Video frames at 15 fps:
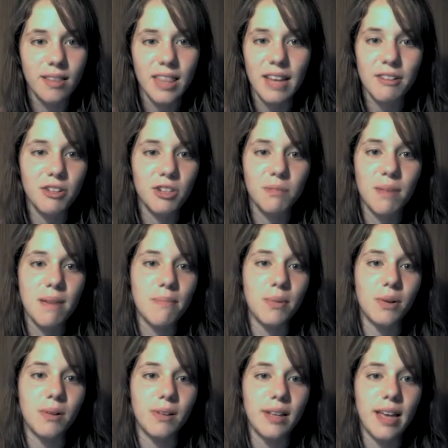they're just
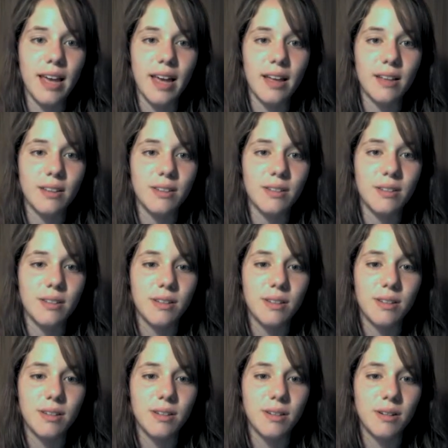people, and
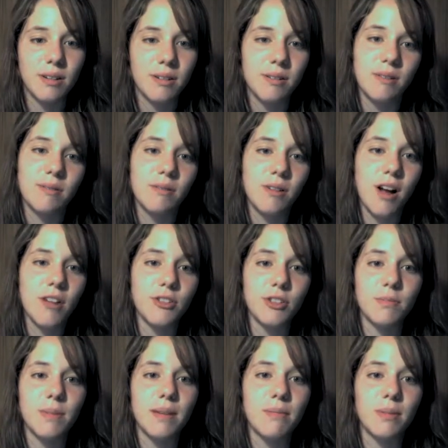we're all
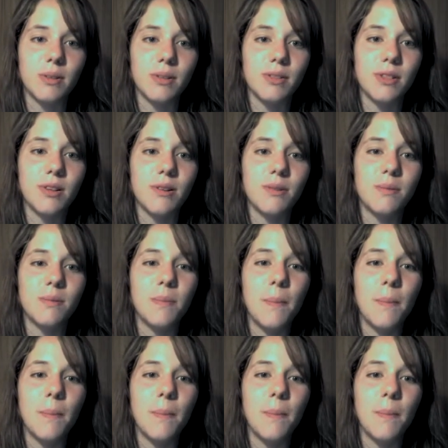just people, so